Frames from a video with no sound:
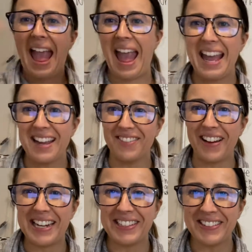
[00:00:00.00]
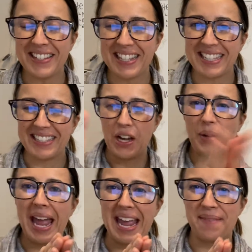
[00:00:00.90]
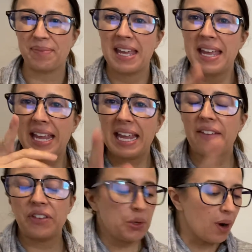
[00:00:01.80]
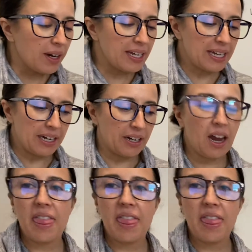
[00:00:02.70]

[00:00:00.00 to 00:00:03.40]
Hey, writers. Okay, if you are here,